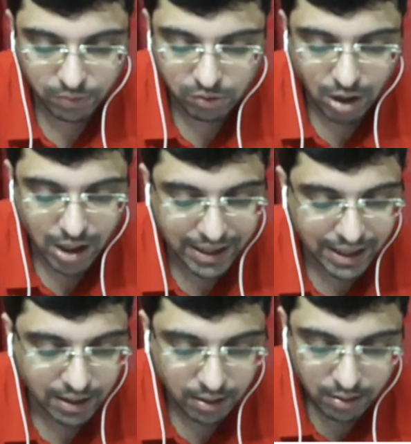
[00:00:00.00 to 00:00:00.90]
So
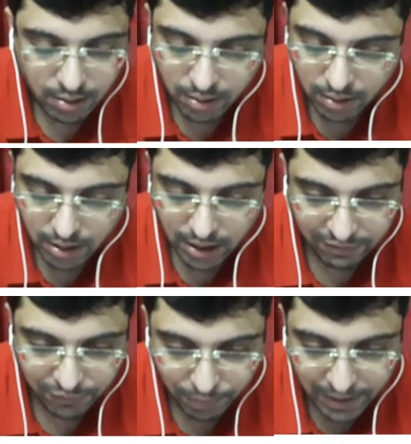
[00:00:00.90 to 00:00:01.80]
again,
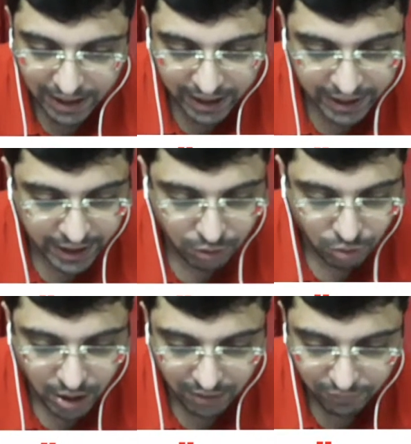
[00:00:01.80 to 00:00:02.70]
if you play a into
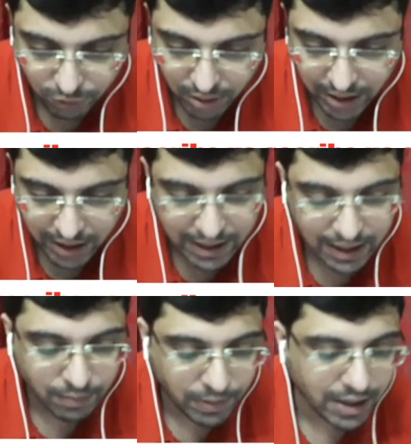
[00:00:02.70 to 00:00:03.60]
d4, he
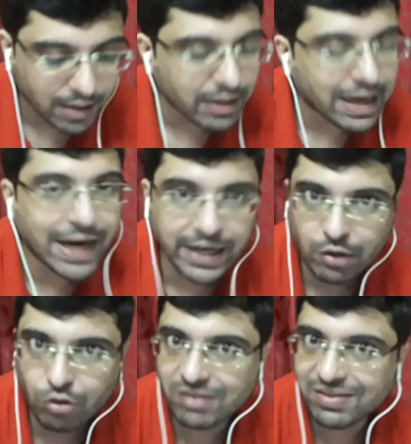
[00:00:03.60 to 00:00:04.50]
can play knight
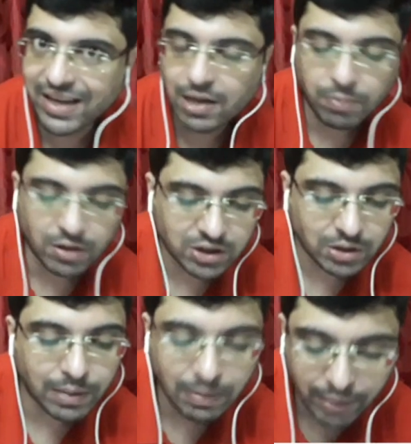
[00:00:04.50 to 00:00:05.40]
into is again
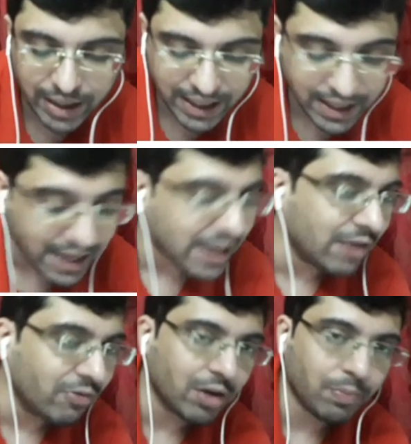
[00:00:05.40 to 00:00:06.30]
possible, but he can
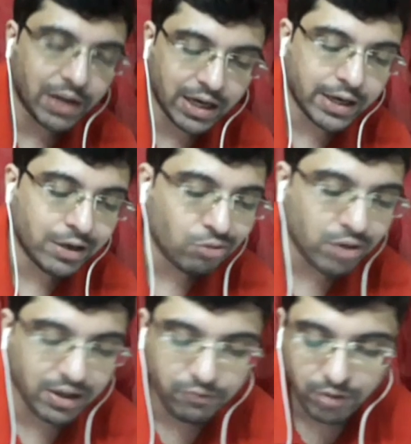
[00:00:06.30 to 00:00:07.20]
even play a into
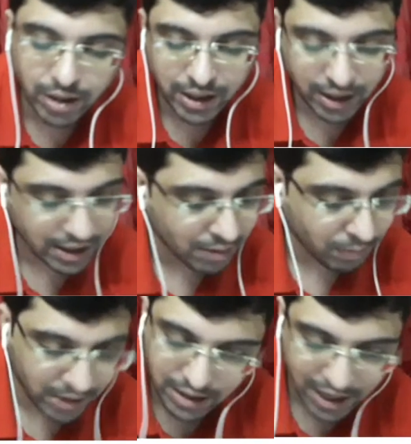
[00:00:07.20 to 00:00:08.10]
d4, and he can
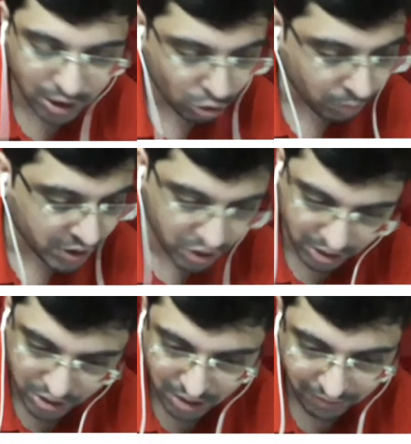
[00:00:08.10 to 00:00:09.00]
play the IQP
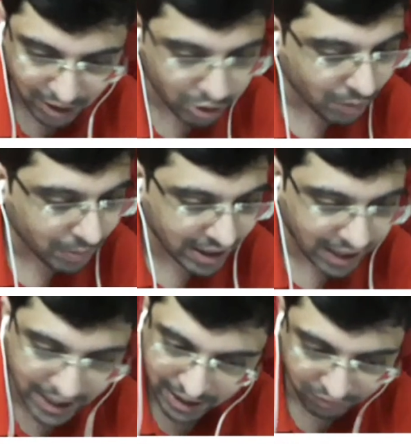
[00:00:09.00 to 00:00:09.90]
structure where you will play
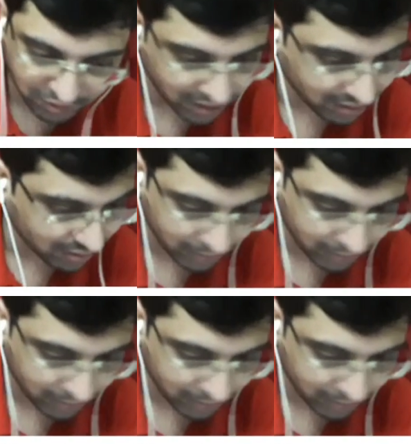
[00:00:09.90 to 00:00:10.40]
knight f6,